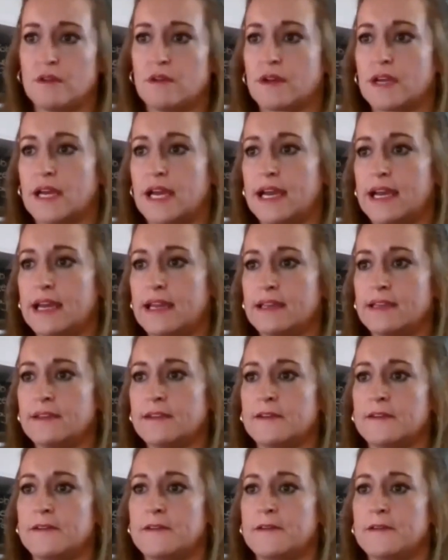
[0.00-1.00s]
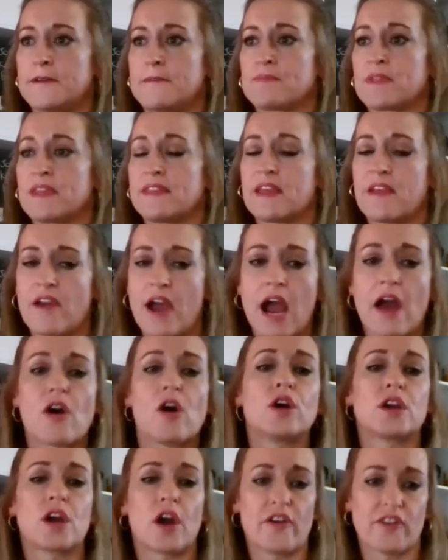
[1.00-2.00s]
okay? There are
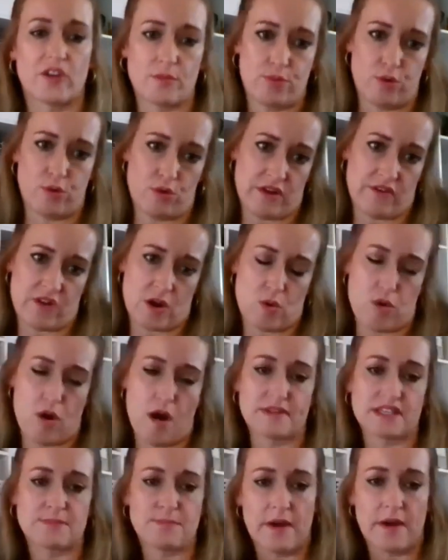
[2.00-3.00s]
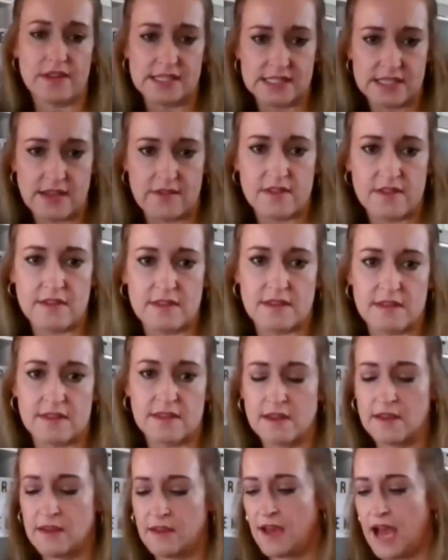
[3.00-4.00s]
ongoing reporting requirements. By the 7th
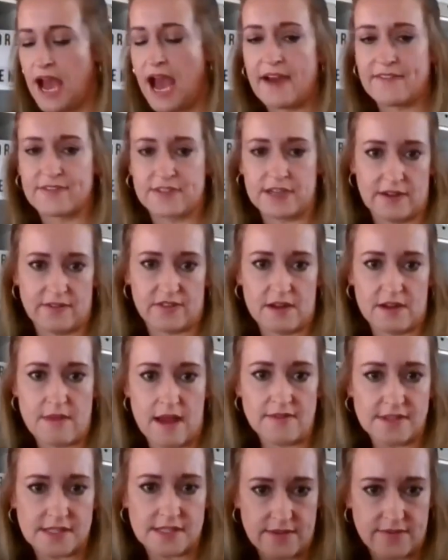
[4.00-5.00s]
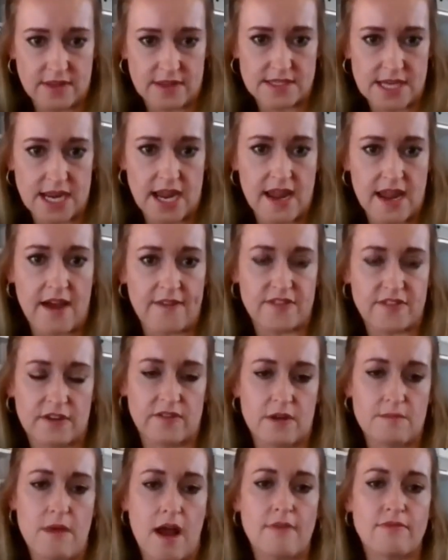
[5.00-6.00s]
after every month, 7th day after
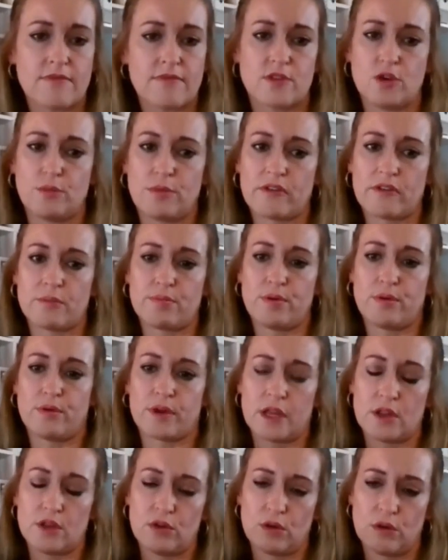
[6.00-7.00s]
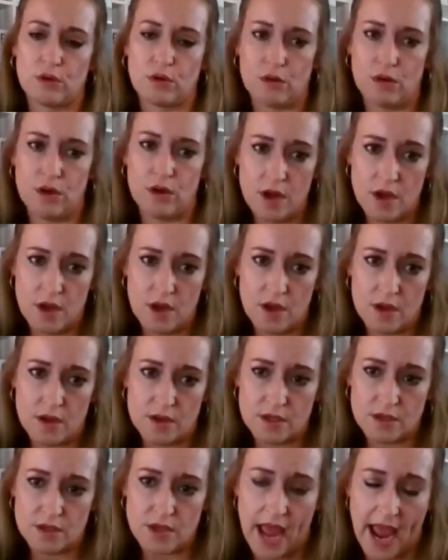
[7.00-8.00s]
every month, you'll be reporting your
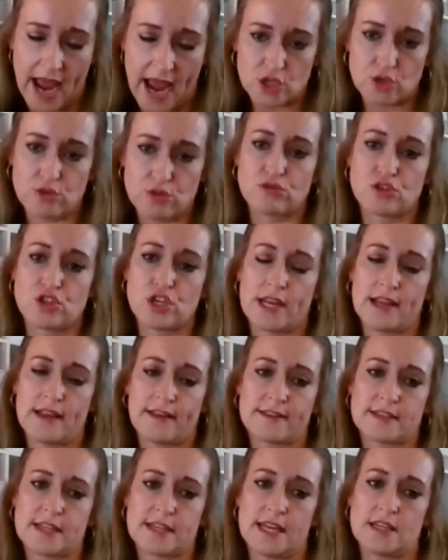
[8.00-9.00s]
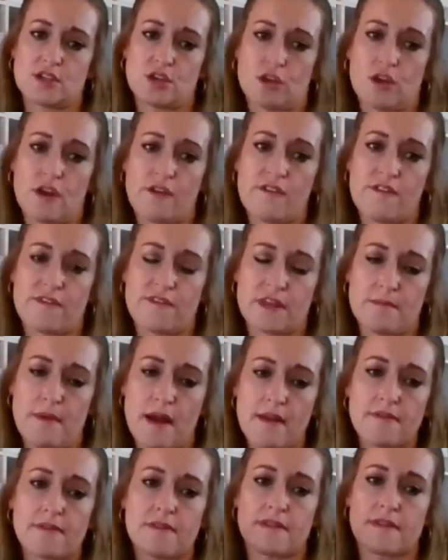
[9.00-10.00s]
actual GST turnover for the
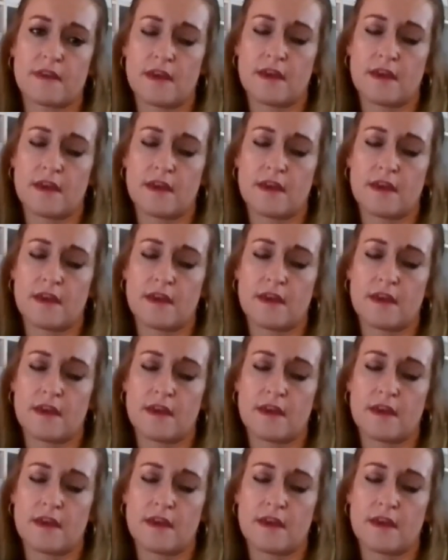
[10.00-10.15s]
month